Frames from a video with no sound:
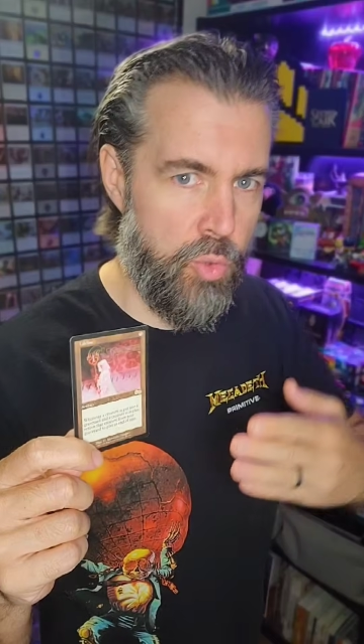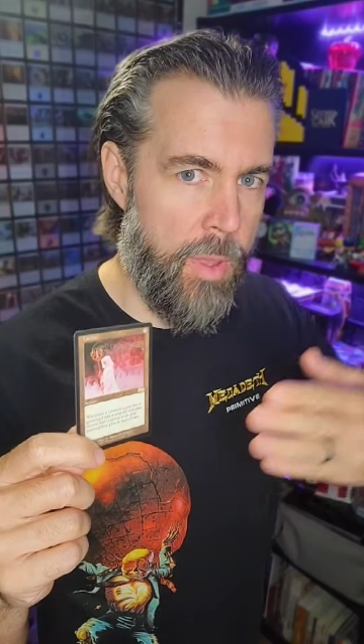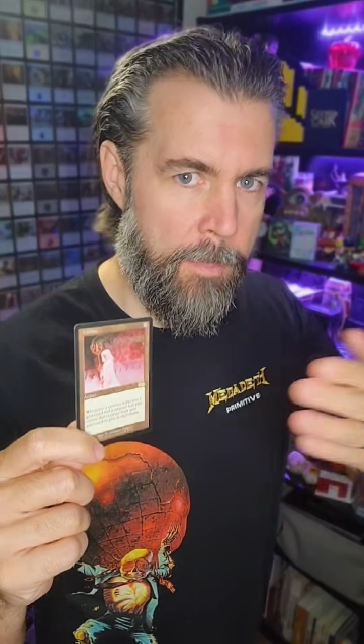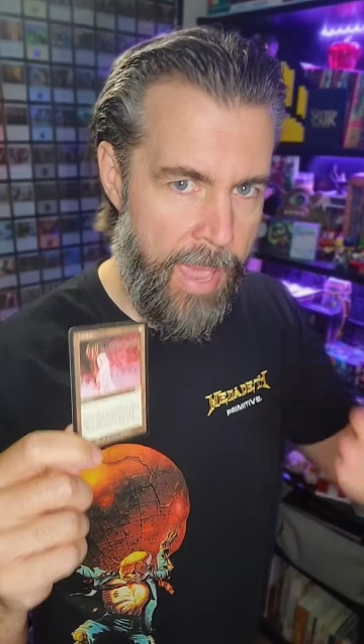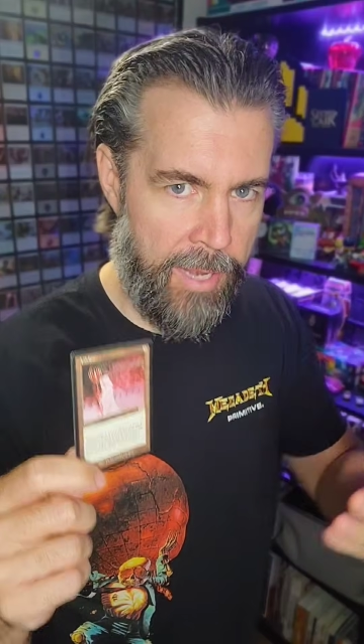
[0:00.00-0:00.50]
to
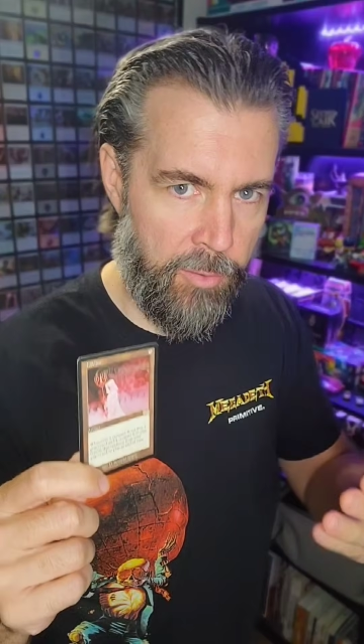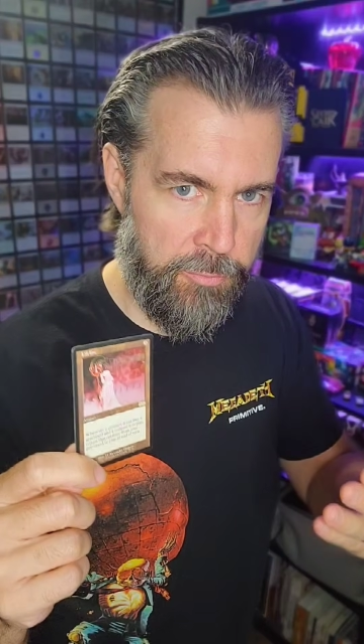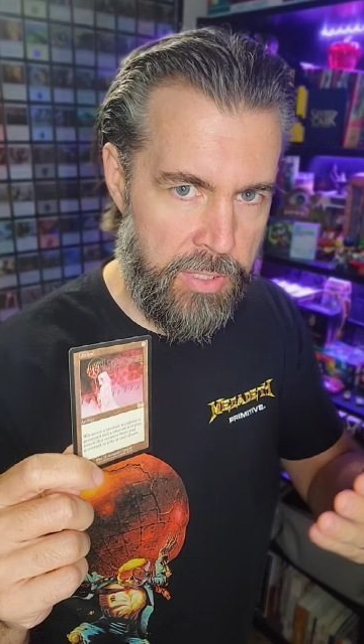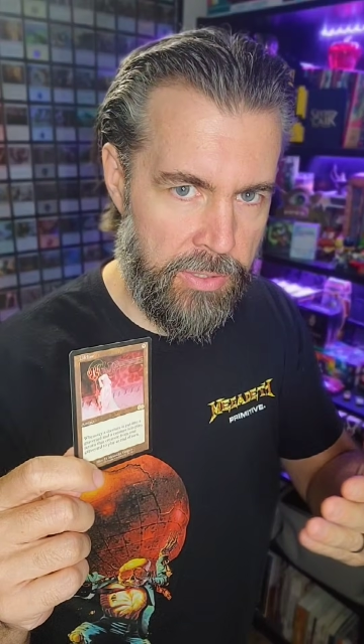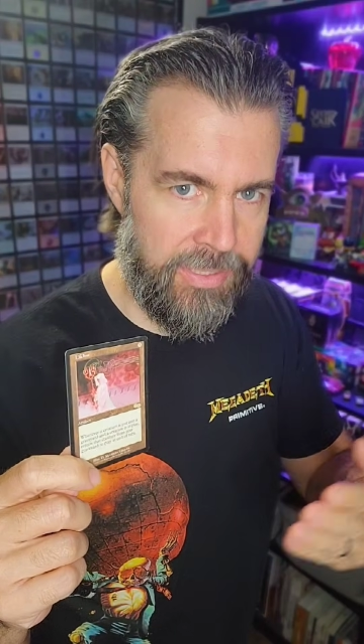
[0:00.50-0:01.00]
the
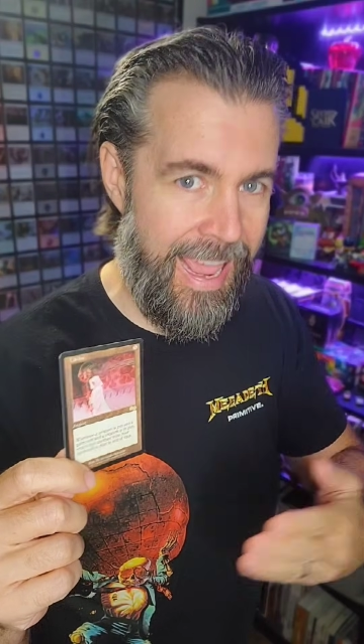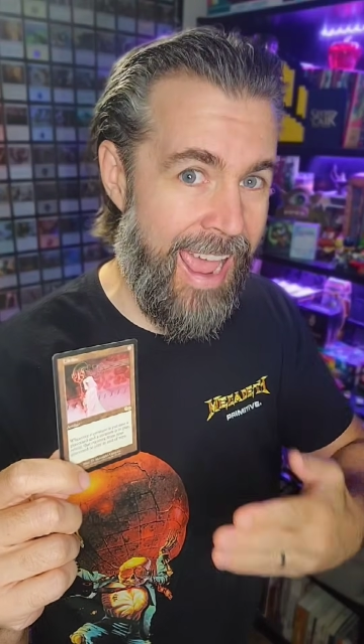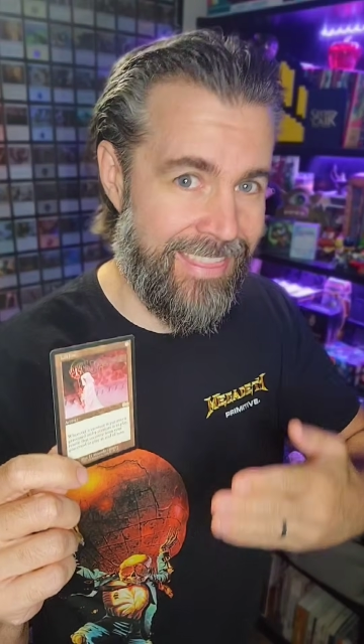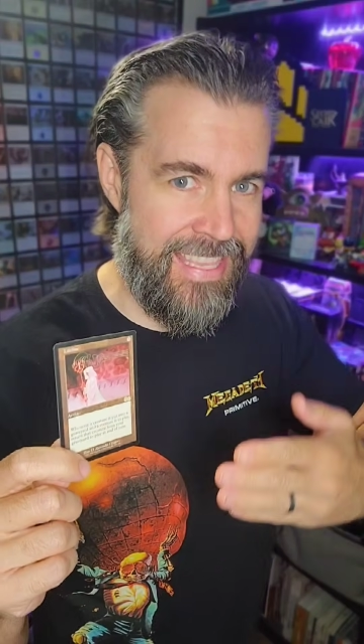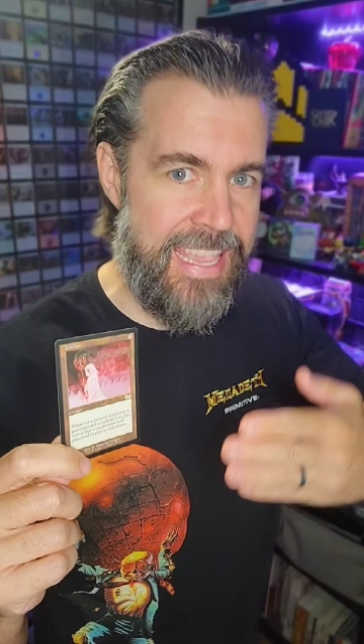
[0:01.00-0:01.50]
battlefield
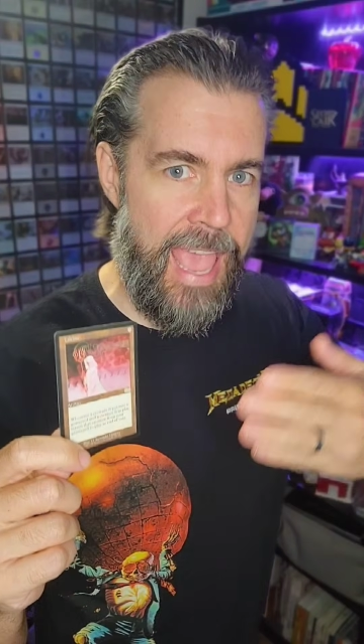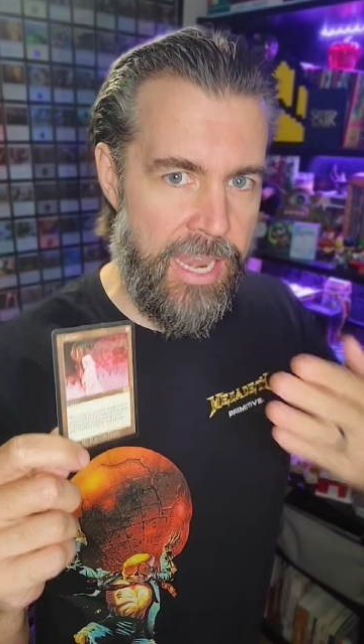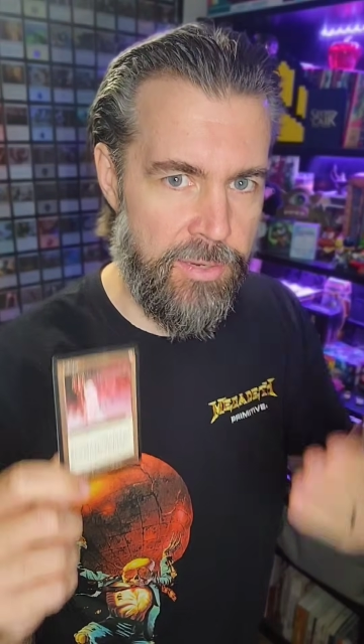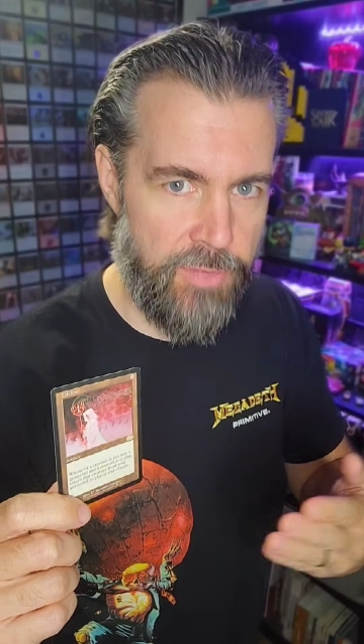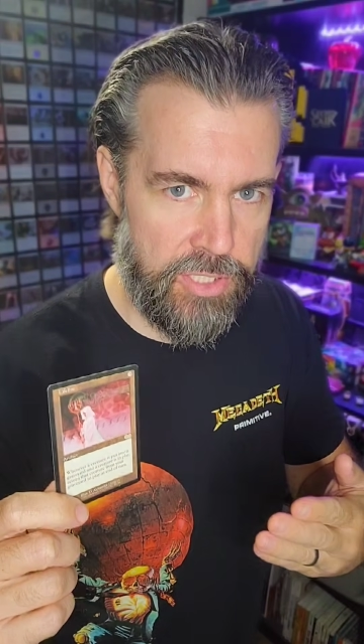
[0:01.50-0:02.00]
at the
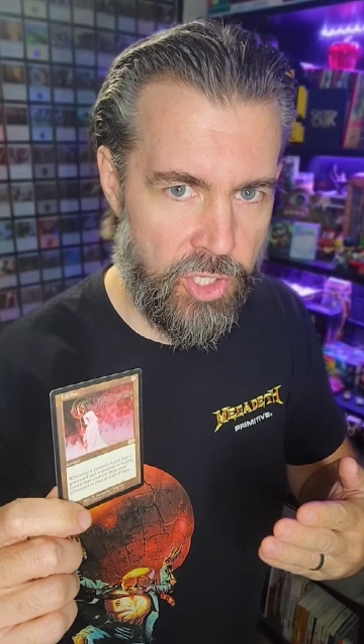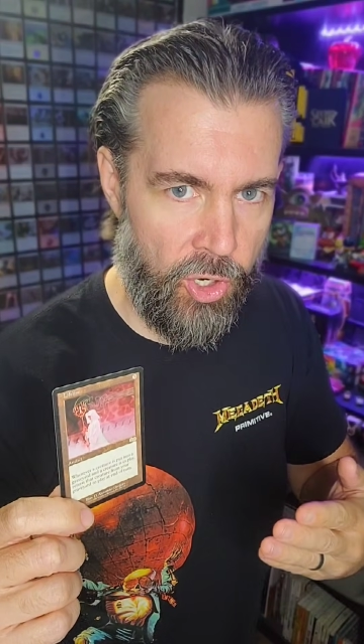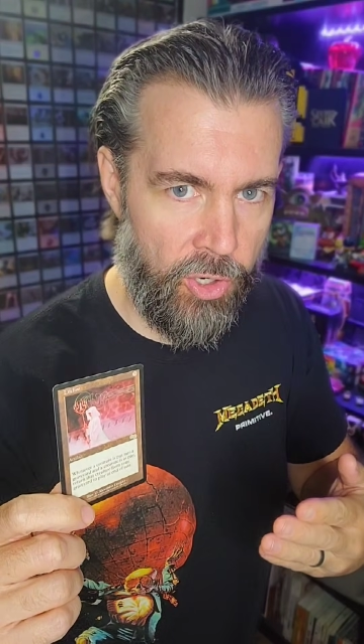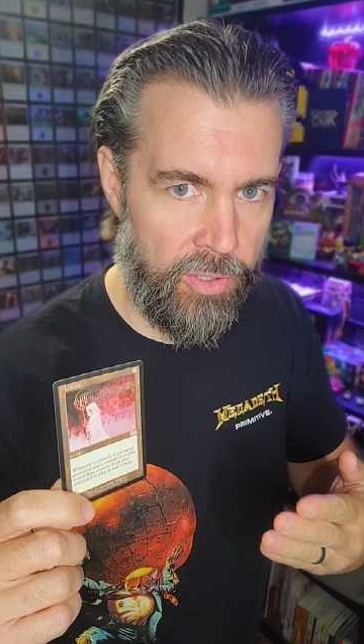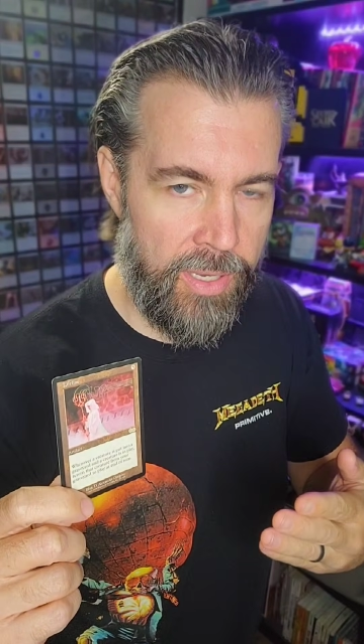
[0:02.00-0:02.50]
end of the
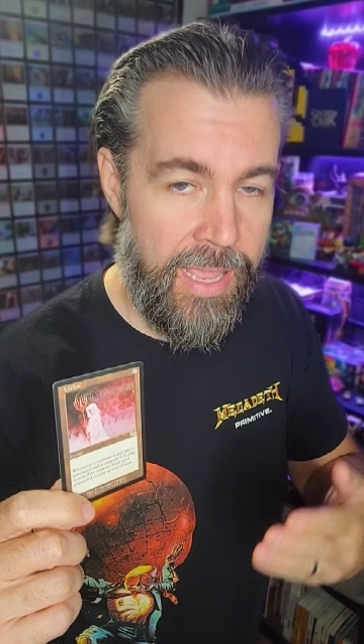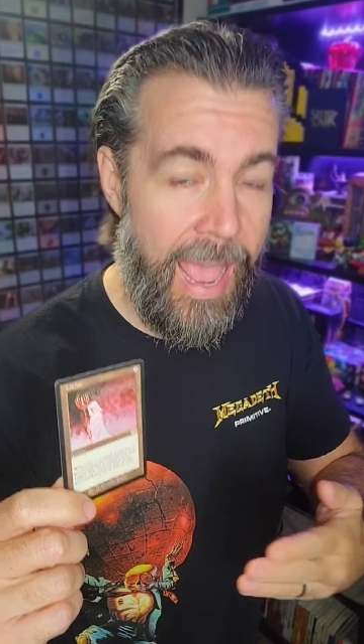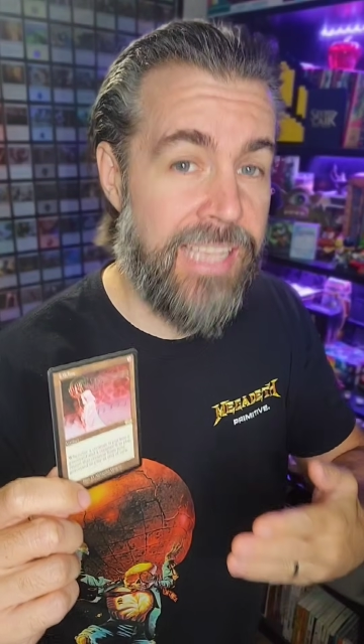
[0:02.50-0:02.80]
turn